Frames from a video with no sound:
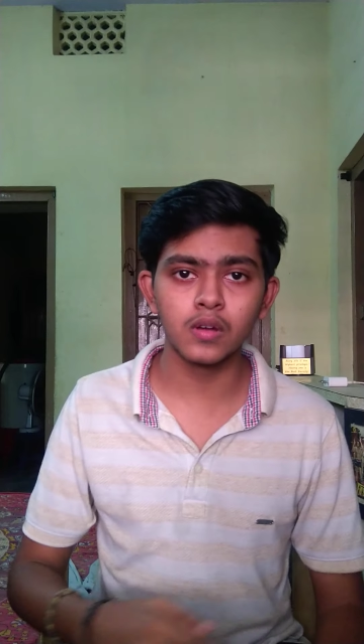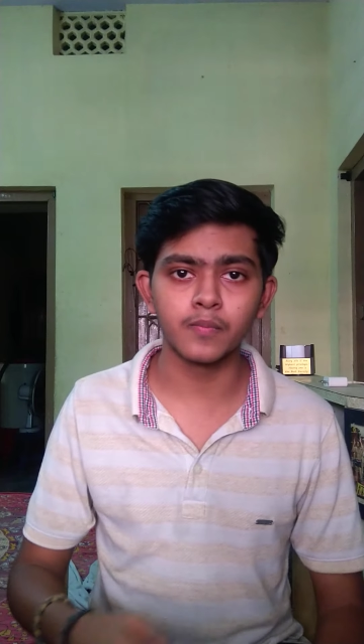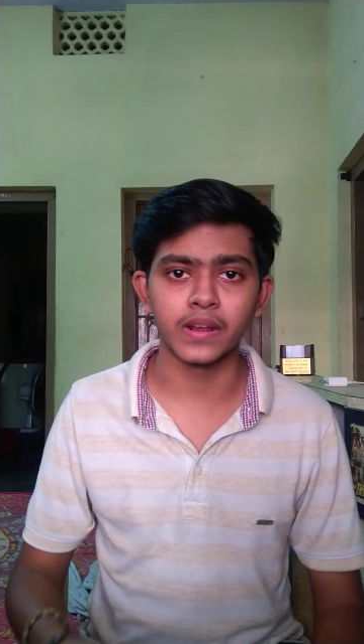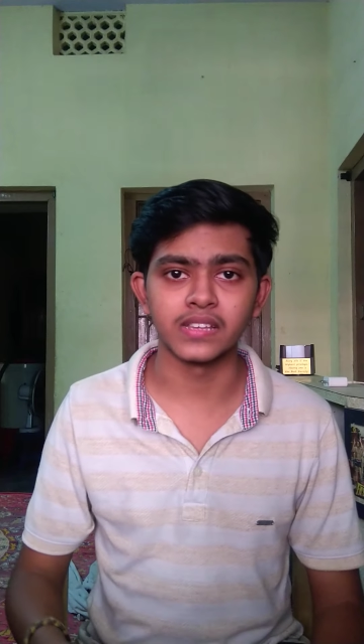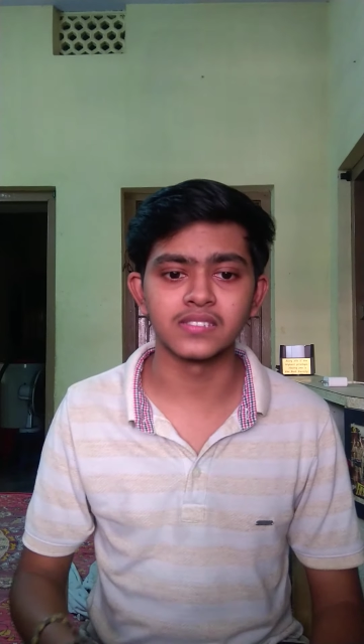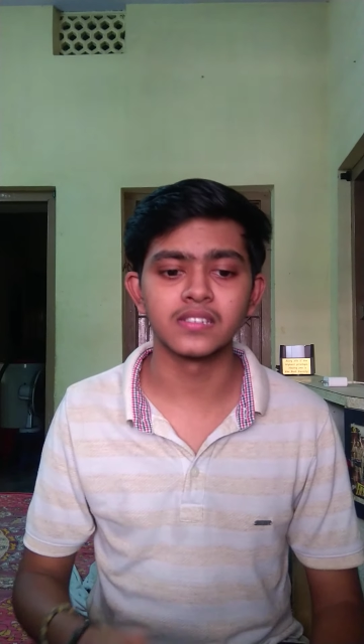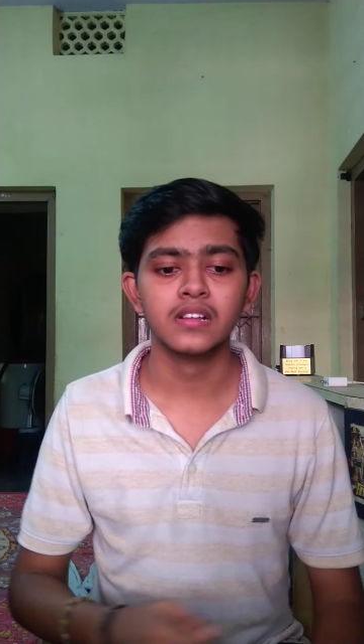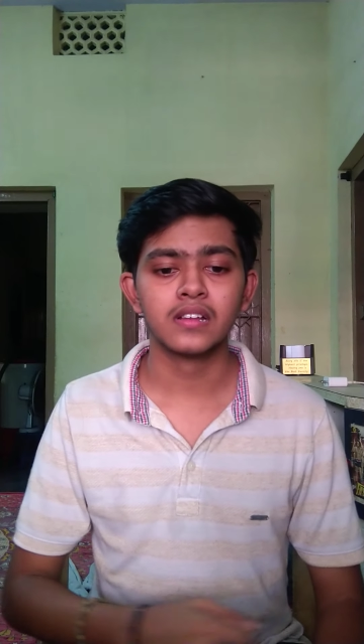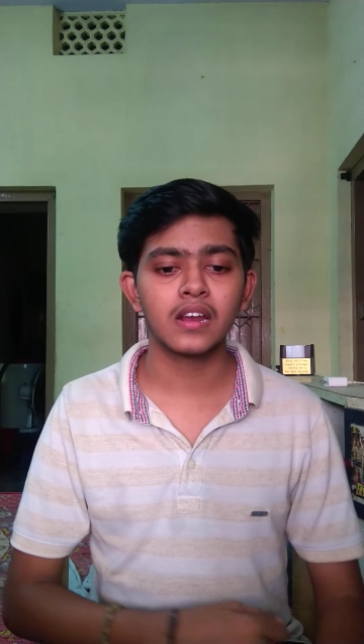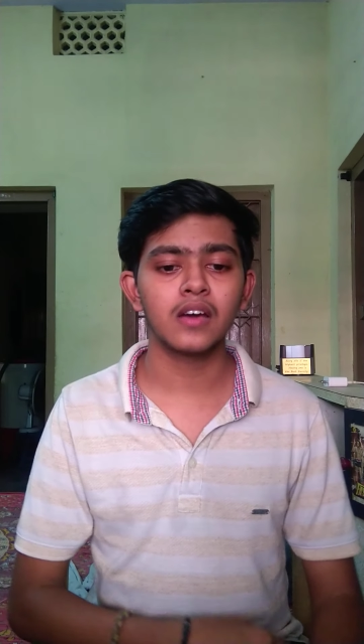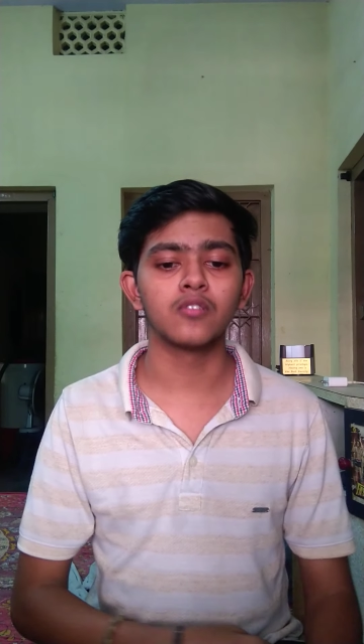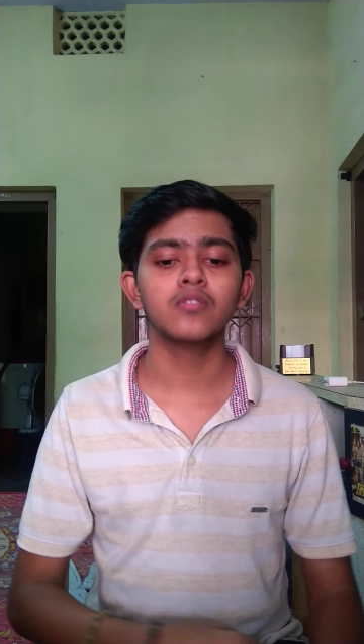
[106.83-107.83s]
price.
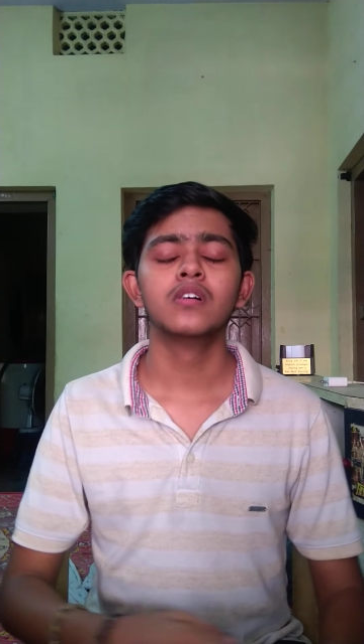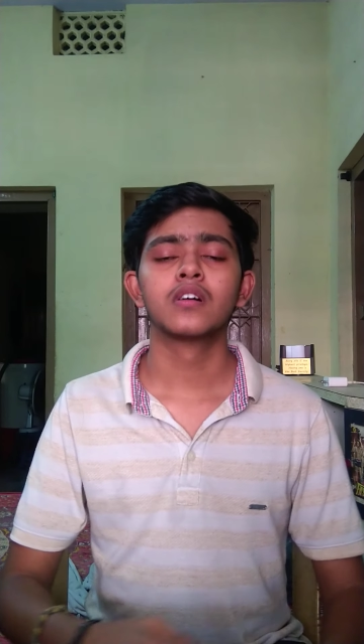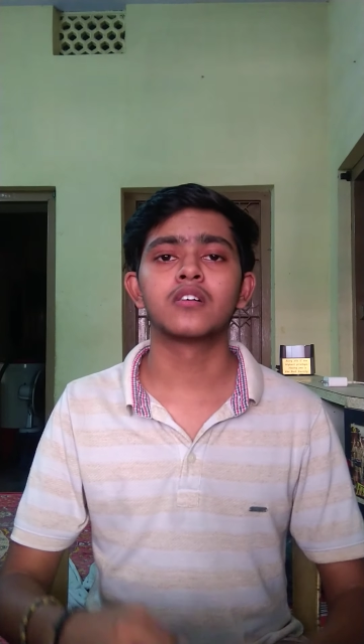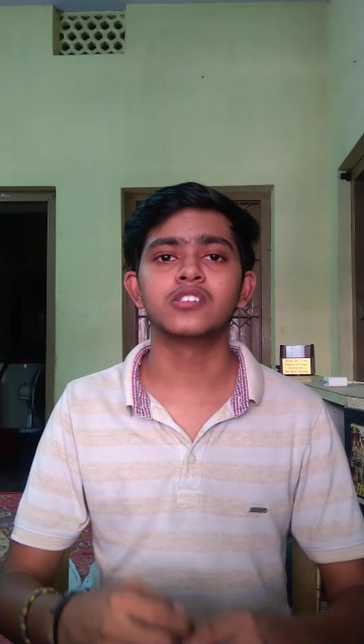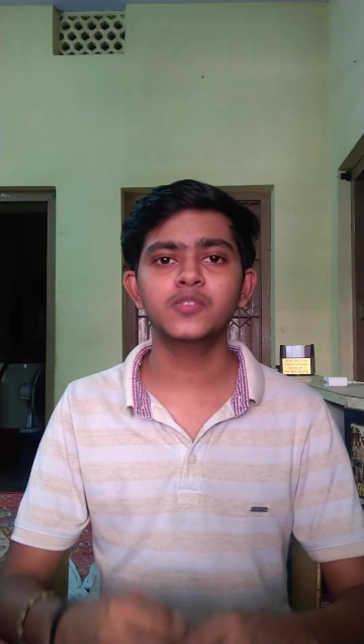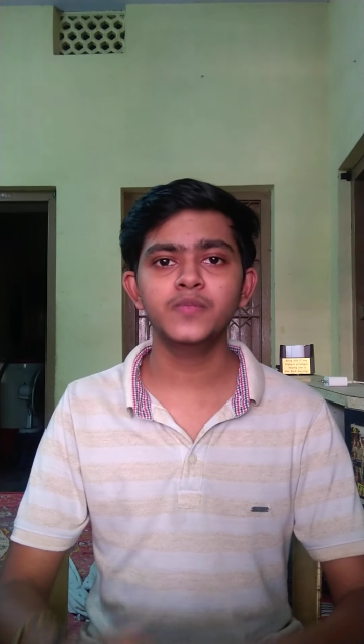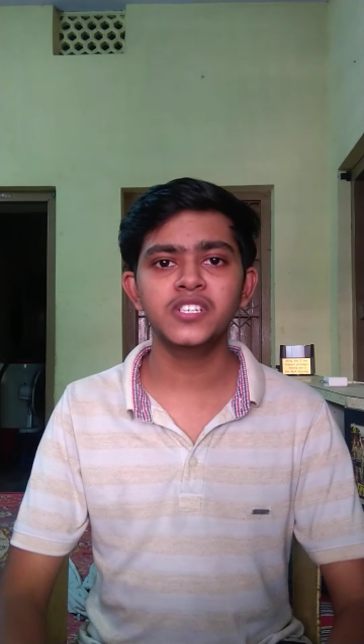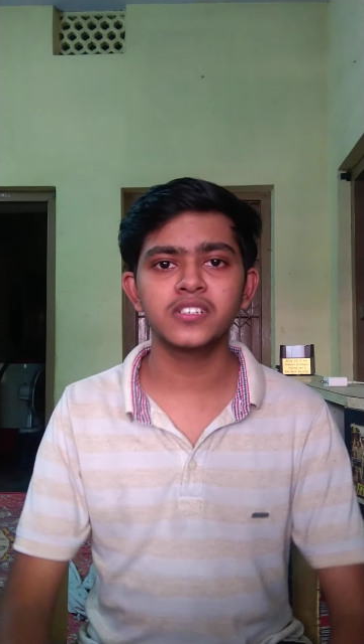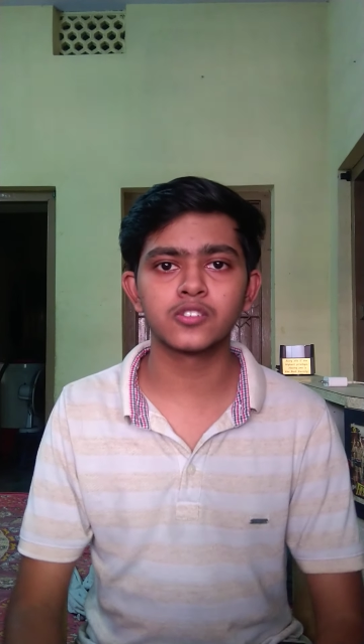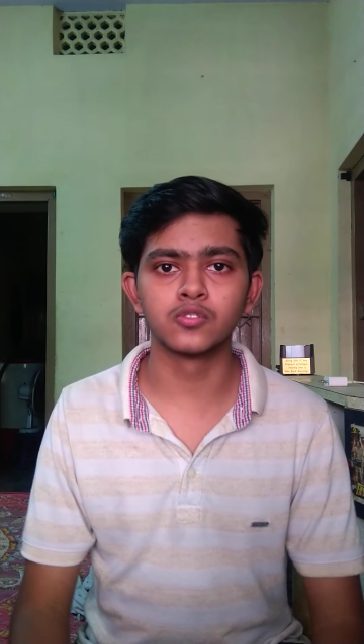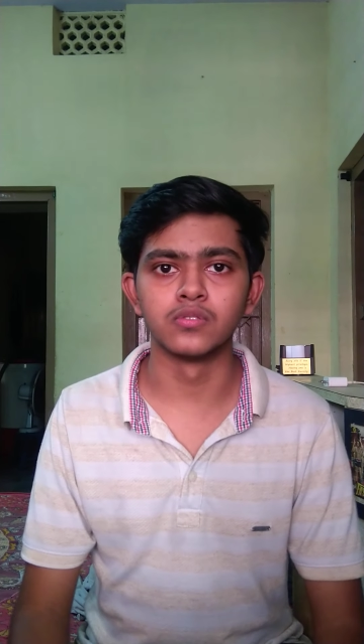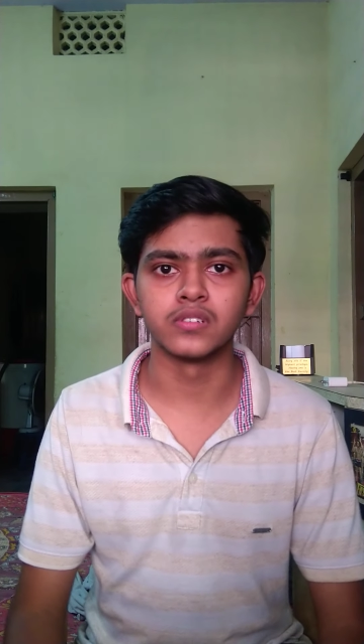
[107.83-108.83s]
Now,
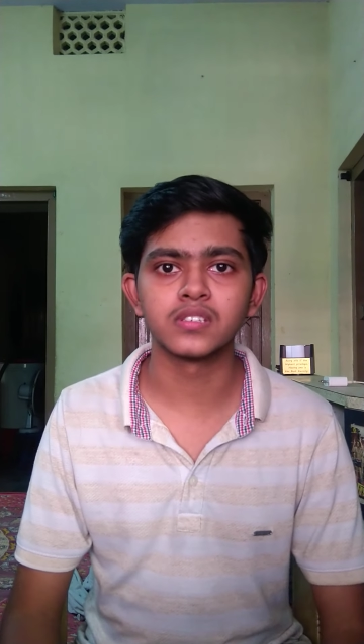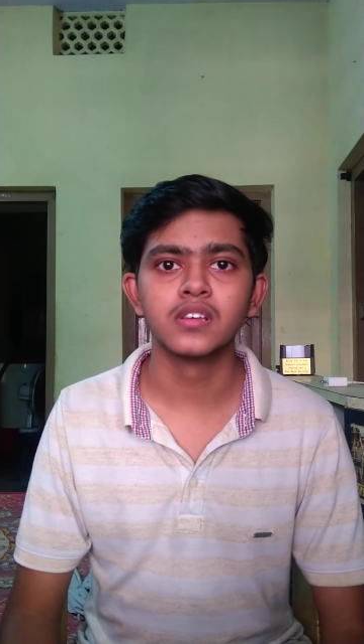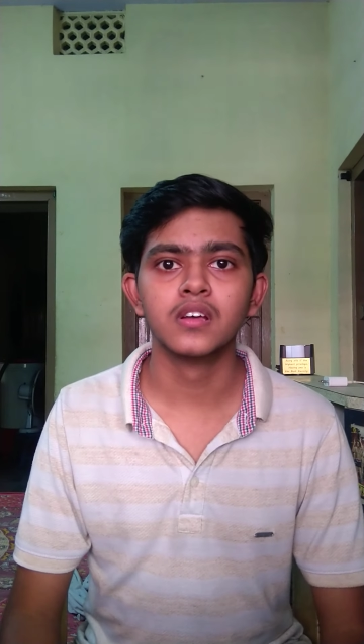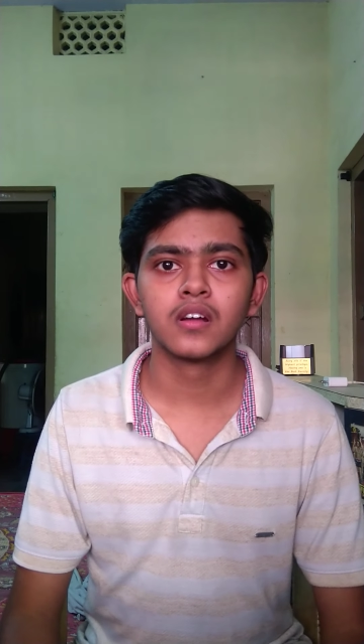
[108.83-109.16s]
conspicuous goods.